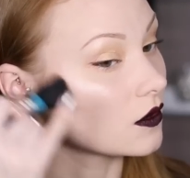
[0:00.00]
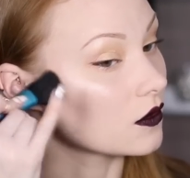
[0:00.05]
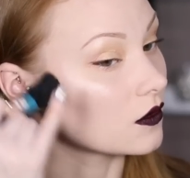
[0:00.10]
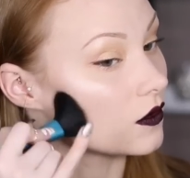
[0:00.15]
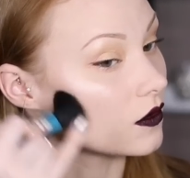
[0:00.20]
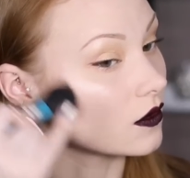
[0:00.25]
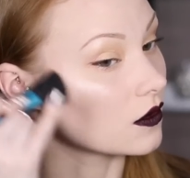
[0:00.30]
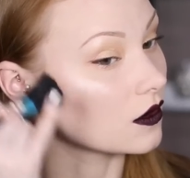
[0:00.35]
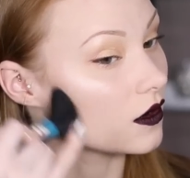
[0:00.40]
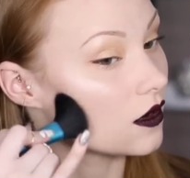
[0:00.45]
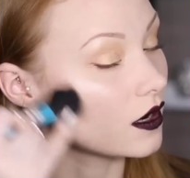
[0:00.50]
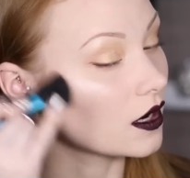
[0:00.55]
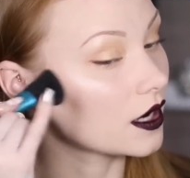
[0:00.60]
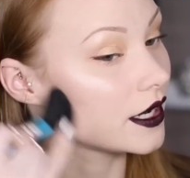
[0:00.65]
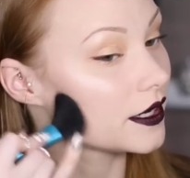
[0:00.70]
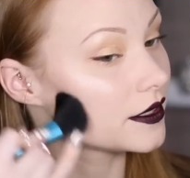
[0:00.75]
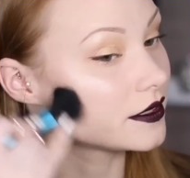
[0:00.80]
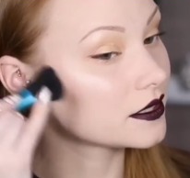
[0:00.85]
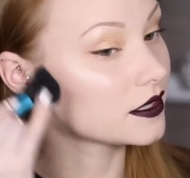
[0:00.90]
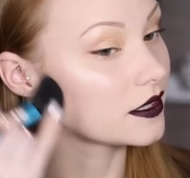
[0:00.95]

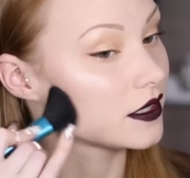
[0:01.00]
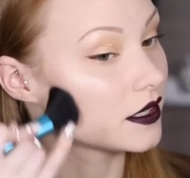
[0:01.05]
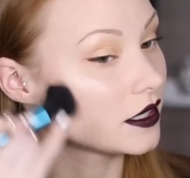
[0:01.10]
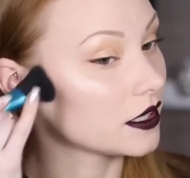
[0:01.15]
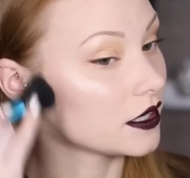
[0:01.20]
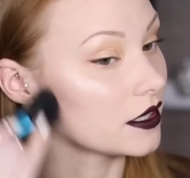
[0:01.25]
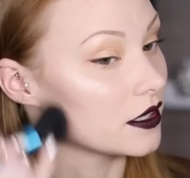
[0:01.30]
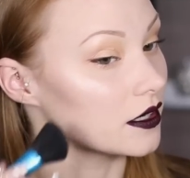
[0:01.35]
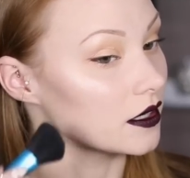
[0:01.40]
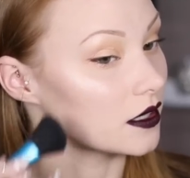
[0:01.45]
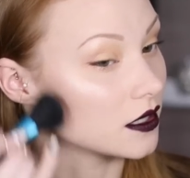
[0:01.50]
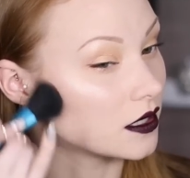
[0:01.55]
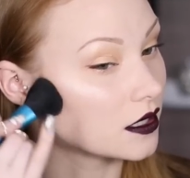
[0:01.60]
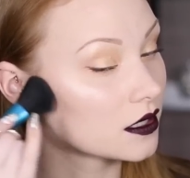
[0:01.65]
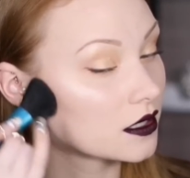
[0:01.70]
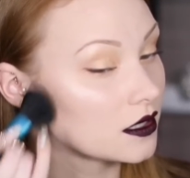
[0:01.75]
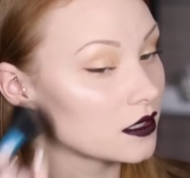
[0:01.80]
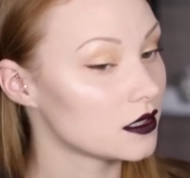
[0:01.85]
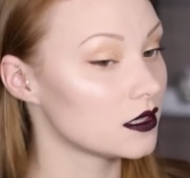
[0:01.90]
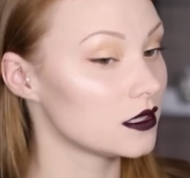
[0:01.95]
right
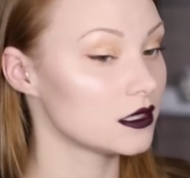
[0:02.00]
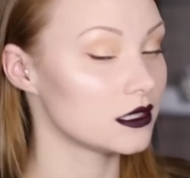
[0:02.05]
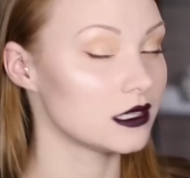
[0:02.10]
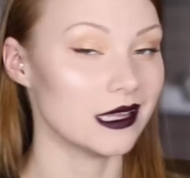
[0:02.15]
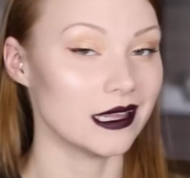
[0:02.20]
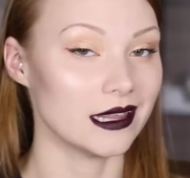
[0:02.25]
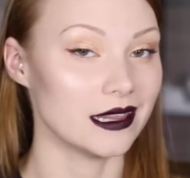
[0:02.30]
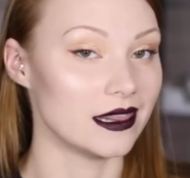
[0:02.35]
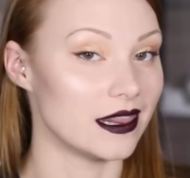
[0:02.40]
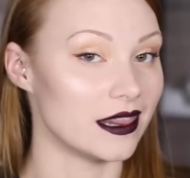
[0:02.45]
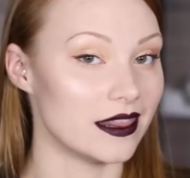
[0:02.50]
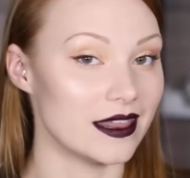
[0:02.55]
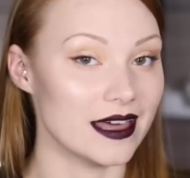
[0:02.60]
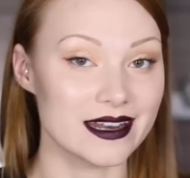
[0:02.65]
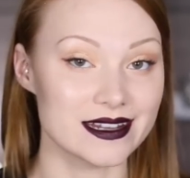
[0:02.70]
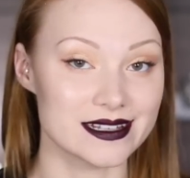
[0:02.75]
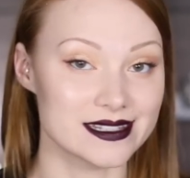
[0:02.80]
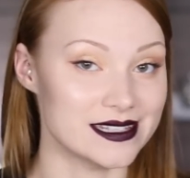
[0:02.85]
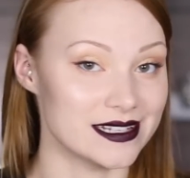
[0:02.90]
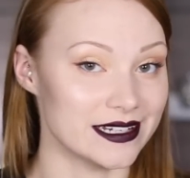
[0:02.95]
here. And that is